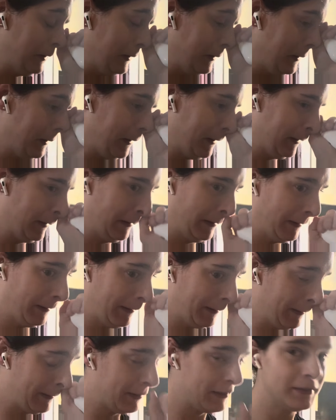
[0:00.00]
and
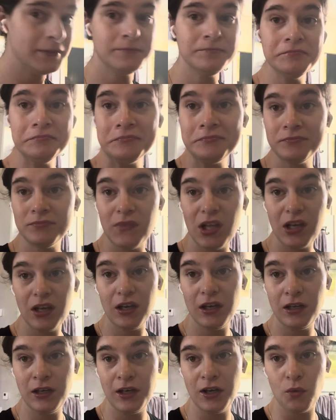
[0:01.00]
I
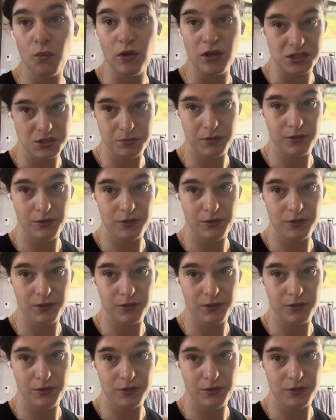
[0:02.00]
need to wash my